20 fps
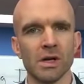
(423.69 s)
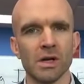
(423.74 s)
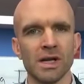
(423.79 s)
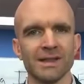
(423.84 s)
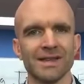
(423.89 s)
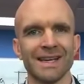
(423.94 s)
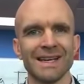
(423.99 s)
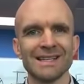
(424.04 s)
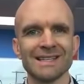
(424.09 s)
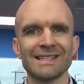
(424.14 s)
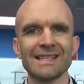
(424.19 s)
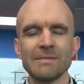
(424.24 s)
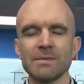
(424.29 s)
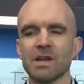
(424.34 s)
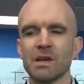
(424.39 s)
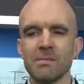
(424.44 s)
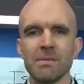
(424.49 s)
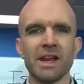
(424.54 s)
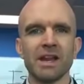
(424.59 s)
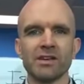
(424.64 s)
They didn't seem
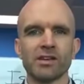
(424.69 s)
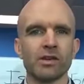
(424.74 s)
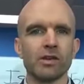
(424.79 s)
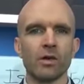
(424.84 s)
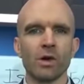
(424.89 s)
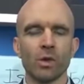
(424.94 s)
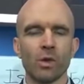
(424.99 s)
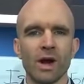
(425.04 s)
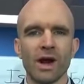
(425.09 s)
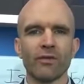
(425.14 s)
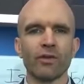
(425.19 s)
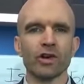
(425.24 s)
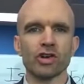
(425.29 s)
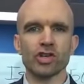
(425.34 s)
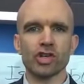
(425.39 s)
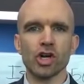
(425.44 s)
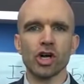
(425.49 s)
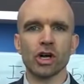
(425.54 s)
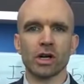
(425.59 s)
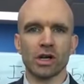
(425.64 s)
committed to doing whatever it
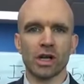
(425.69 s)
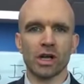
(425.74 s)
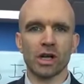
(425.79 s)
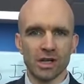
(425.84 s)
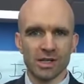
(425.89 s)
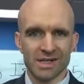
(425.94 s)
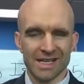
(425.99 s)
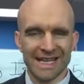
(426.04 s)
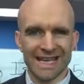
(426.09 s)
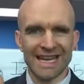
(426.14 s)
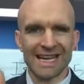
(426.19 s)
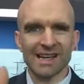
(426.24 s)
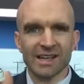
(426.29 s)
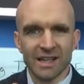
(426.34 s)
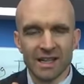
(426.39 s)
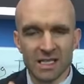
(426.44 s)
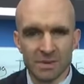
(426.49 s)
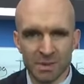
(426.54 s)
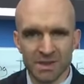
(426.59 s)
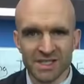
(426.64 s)
took to get into
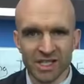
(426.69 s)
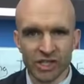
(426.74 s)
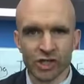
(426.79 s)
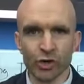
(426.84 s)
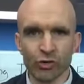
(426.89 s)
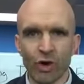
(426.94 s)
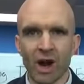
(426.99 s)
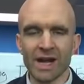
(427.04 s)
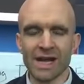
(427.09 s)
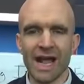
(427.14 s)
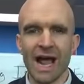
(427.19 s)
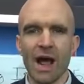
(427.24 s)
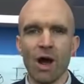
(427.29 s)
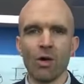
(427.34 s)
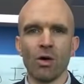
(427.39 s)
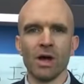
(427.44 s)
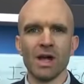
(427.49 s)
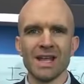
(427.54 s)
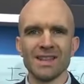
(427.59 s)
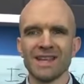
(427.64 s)
this position right now.
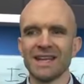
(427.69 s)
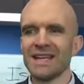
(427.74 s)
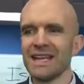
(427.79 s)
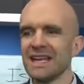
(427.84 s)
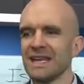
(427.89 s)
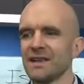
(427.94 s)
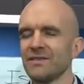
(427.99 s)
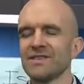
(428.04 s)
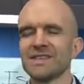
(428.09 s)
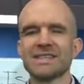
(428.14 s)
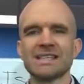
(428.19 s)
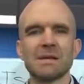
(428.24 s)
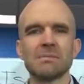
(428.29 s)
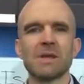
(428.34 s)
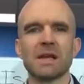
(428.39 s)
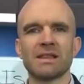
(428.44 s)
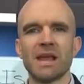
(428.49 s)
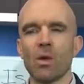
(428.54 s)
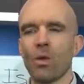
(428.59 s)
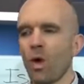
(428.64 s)
They didn't even seem
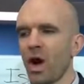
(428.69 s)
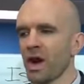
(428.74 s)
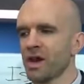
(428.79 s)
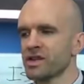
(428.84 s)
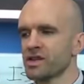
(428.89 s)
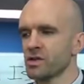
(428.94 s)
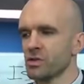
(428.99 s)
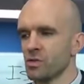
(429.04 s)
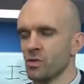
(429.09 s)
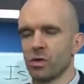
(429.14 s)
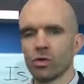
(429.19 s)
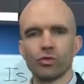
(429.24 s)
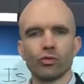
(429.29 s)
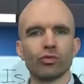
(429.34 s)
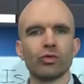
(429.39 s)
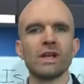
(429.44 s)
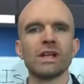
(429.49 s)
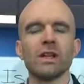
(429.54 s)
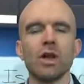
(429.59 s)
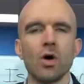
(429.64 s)
like they wanted to
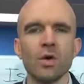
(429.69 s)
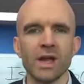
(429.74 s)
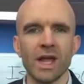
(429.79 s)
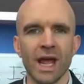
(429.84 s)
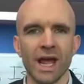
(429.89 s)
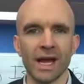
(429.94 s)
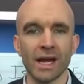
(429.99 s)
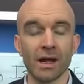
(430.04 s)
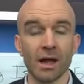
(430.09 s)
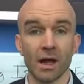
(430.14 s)
relocate.